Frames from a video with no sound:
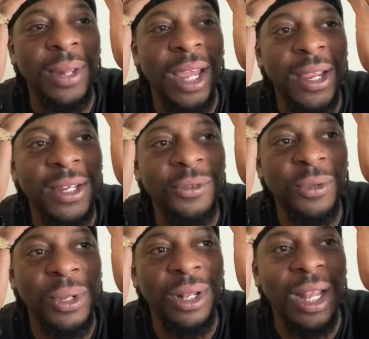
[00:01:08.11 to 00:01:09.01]
Like it's
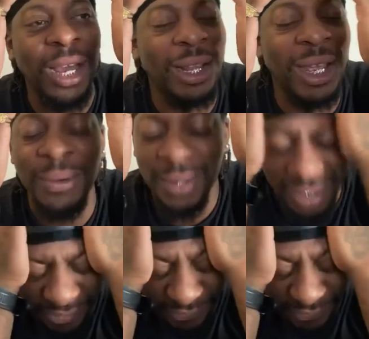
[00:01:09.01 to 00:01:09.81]
rolling like, like what the